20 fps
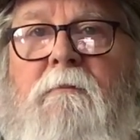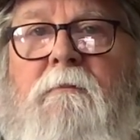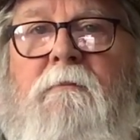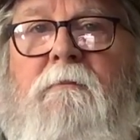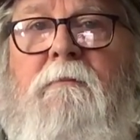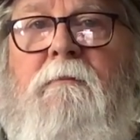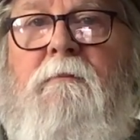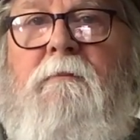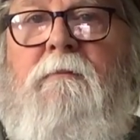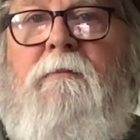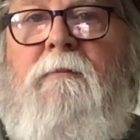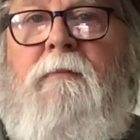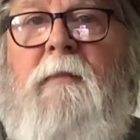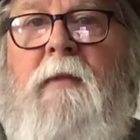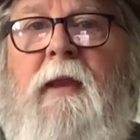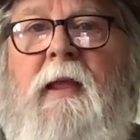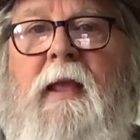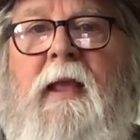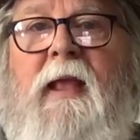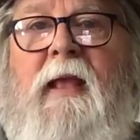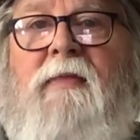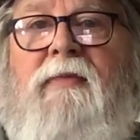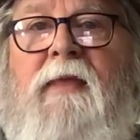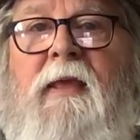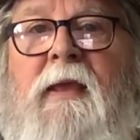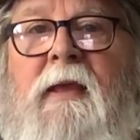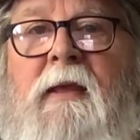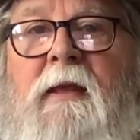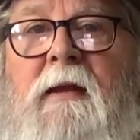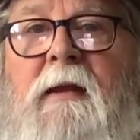and
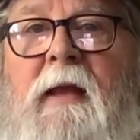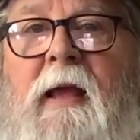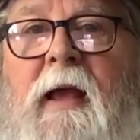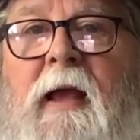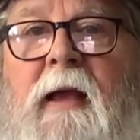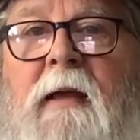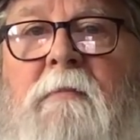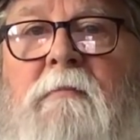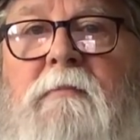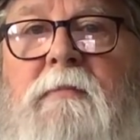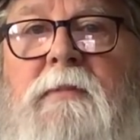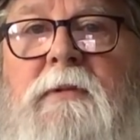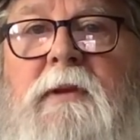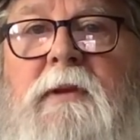then I'm